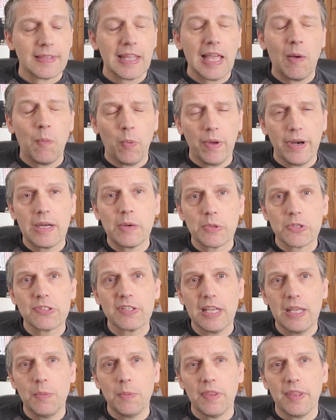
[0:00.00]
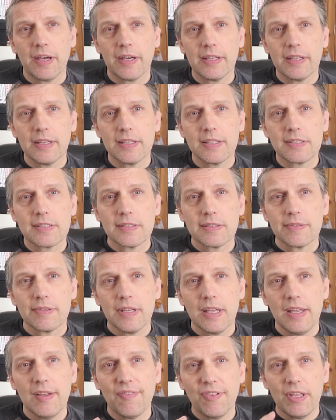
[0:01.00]
And what I will say with that is,
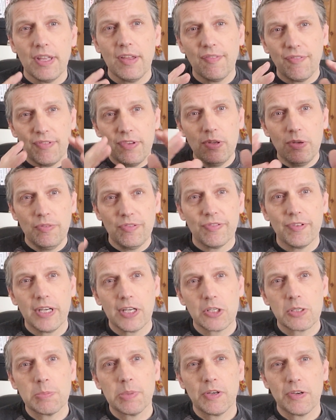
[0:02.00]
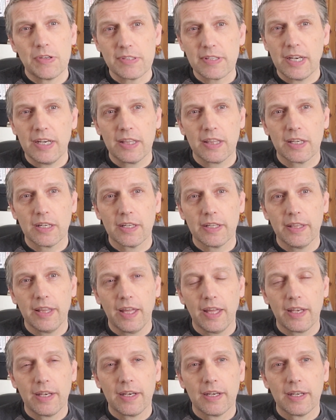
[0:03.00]
if you've experienced anything like
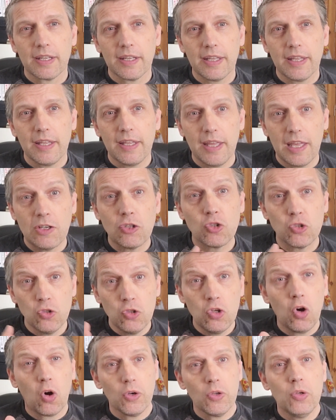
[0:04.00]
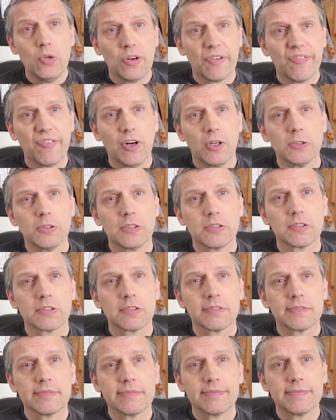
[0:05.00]
that, it's not your fault.
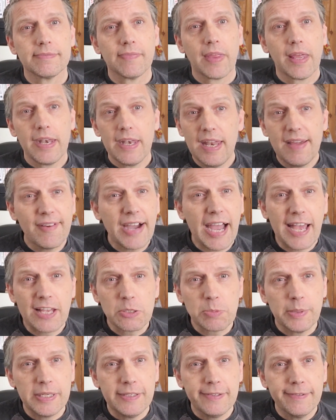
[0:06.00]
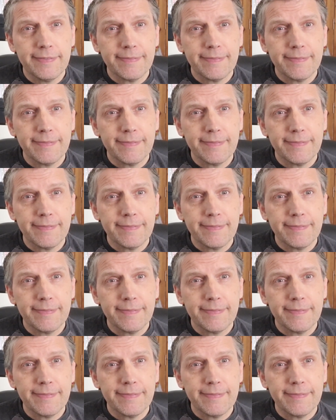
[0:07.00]
Never has been.